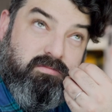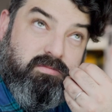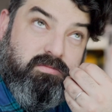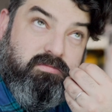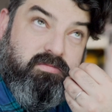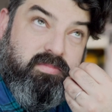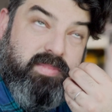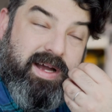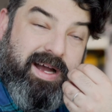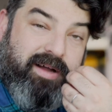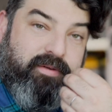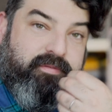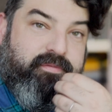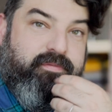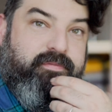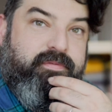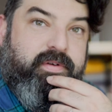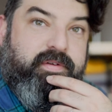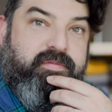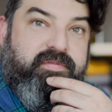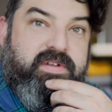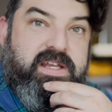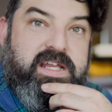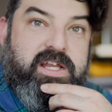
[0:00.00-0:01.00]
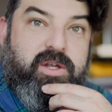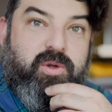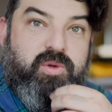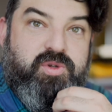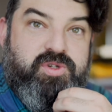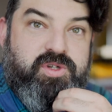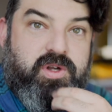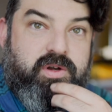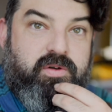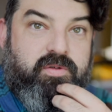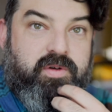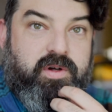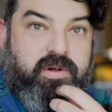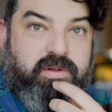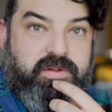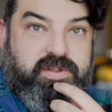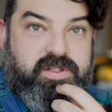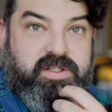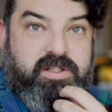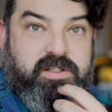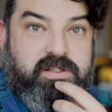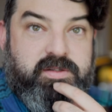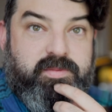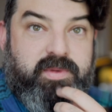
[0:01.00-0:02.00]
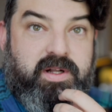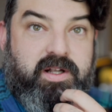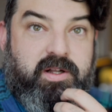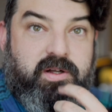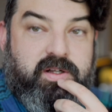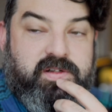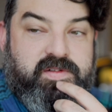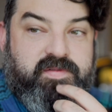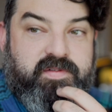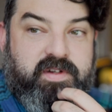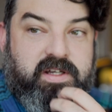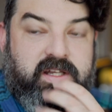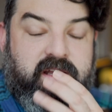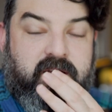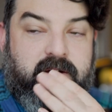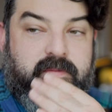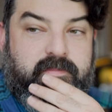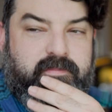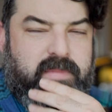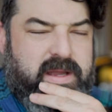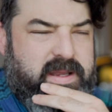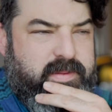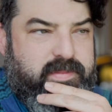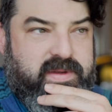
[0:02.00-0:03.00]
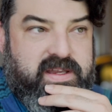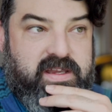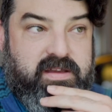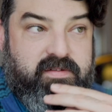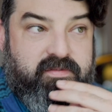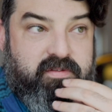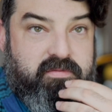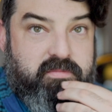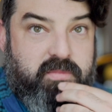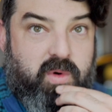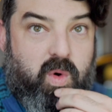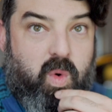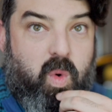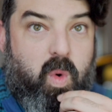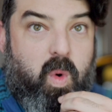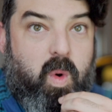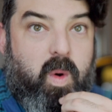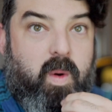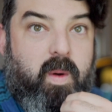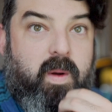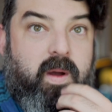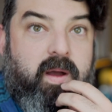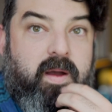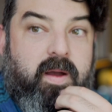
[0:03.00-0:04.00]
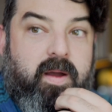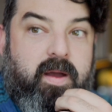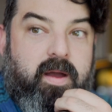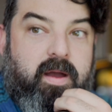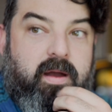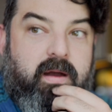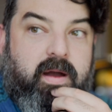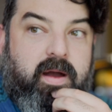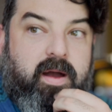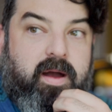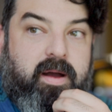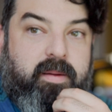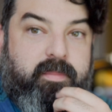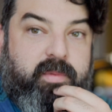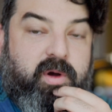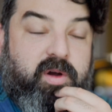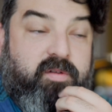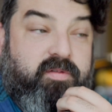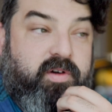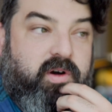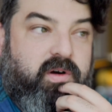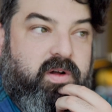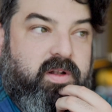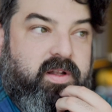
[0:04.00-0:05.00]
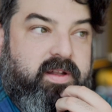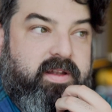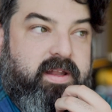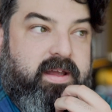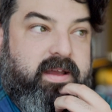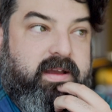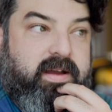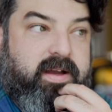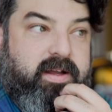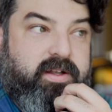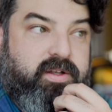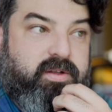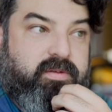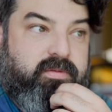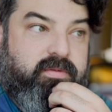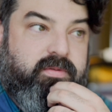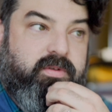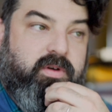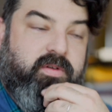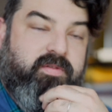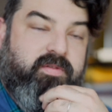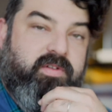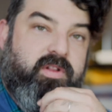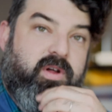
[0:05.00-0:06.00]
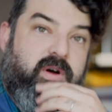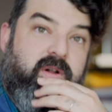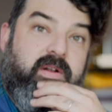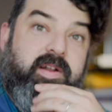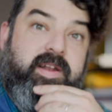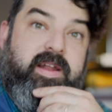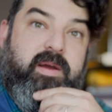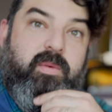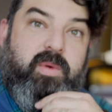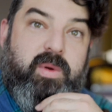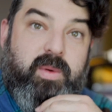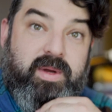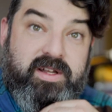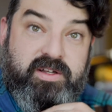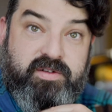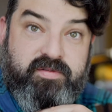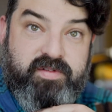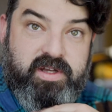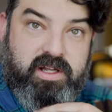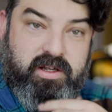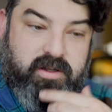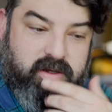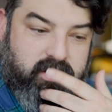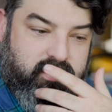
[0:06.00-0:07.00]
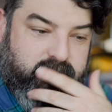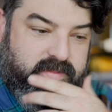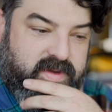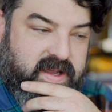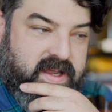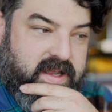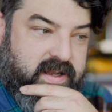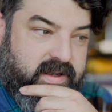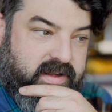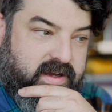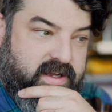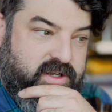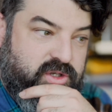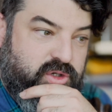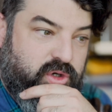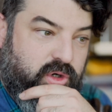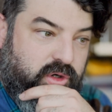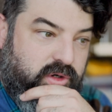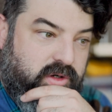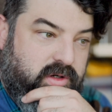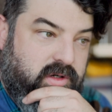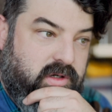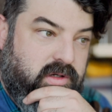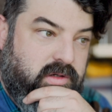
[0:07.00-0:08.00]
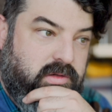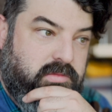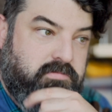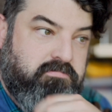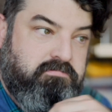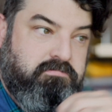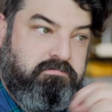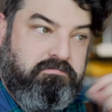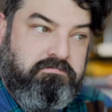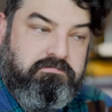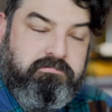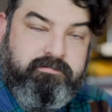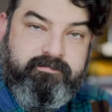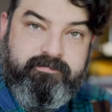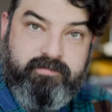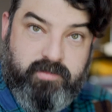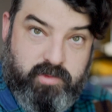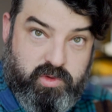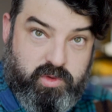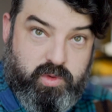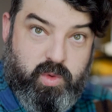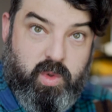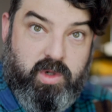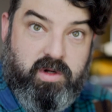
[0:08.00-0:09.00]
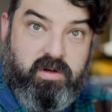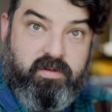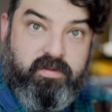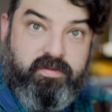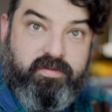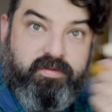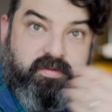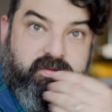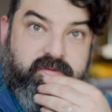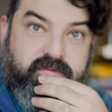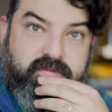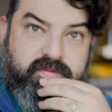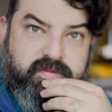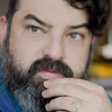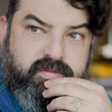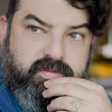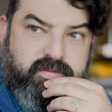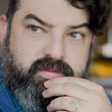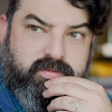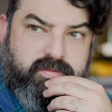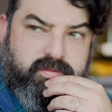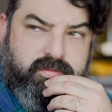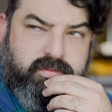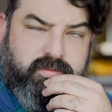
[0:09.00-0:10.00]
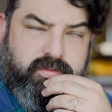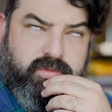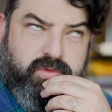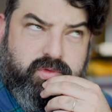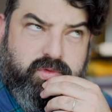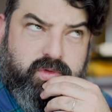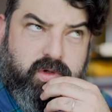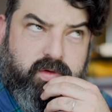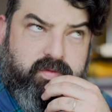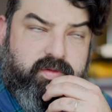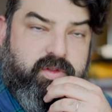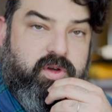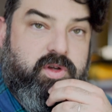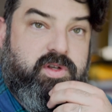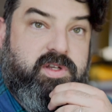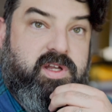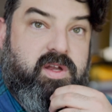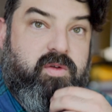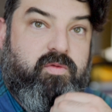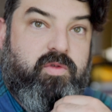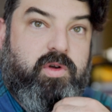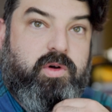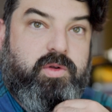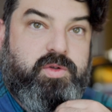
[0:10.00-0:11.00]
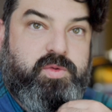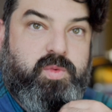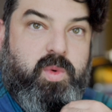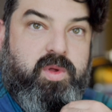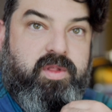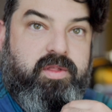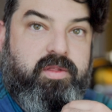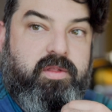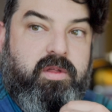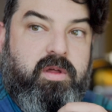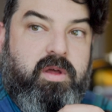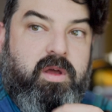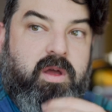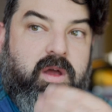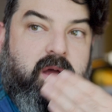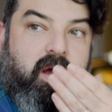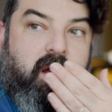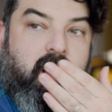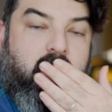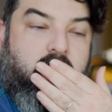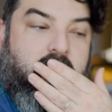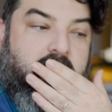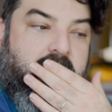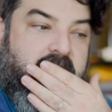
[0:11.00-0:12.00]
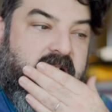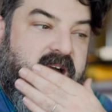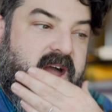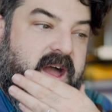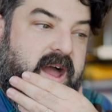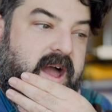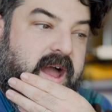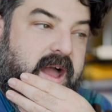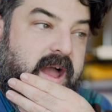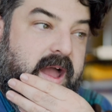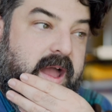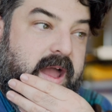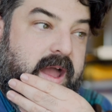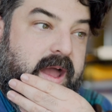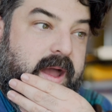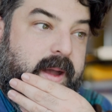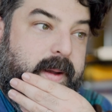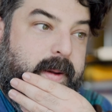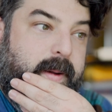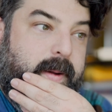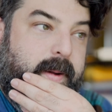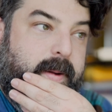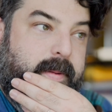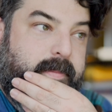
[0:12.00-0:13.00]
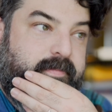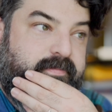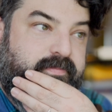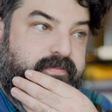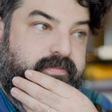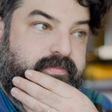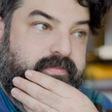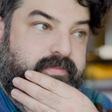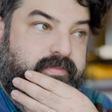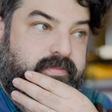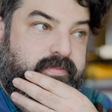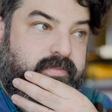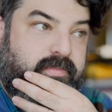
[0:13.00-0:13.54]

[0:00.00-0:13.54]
about 15 or so rolls since my last video, maybe even more. Over the holiday we went to Vietnam, and I took 13 rolls with. I